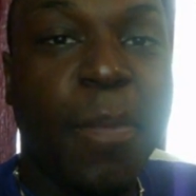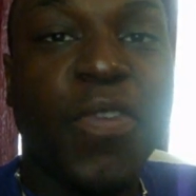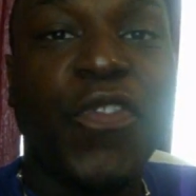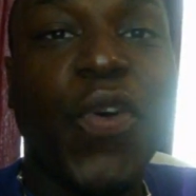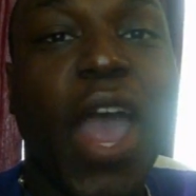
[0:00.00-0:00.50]

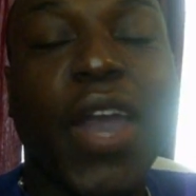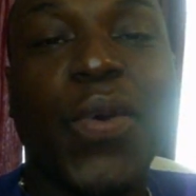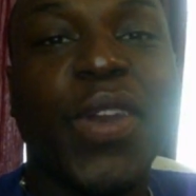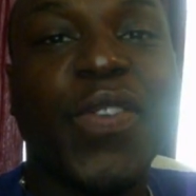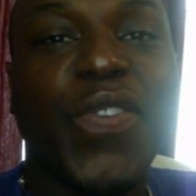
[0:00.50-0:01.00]
Before I
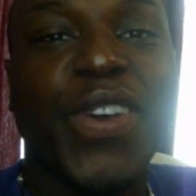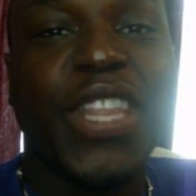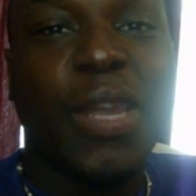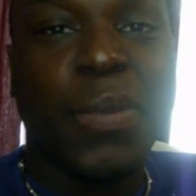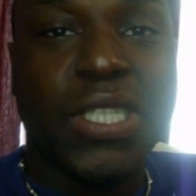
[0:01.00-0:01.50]
go any
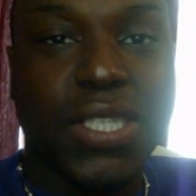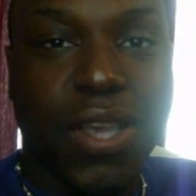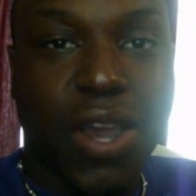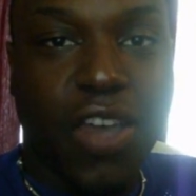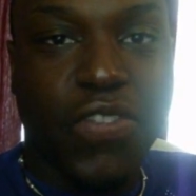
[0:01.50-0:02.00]
further, let me just
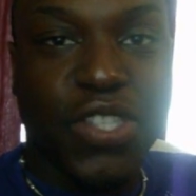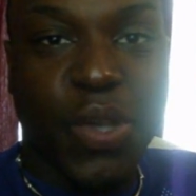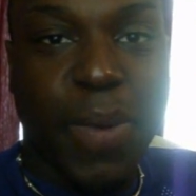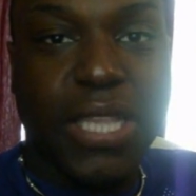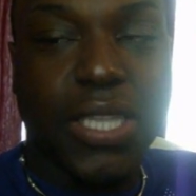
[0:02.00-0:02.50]
start off the
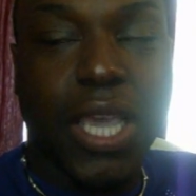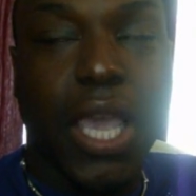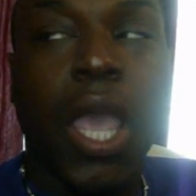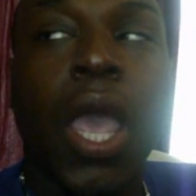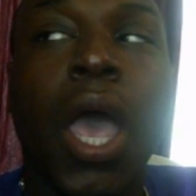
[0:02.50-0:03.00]
show by
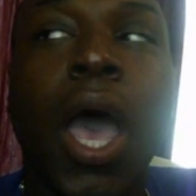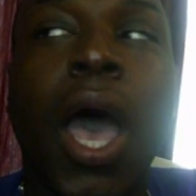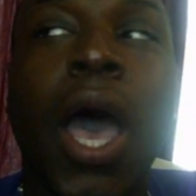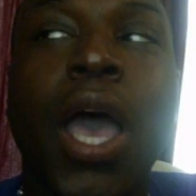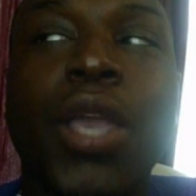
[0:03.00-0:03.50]
saying,
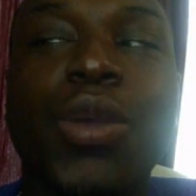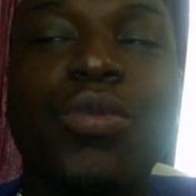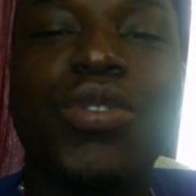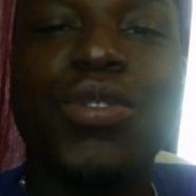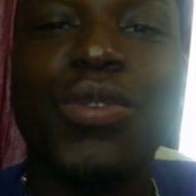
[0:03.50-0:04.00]
how
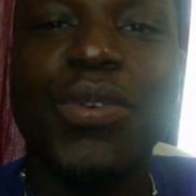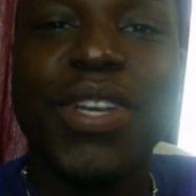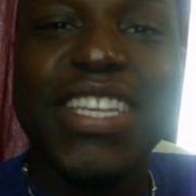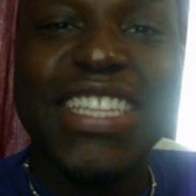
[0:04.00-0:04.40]
you doing?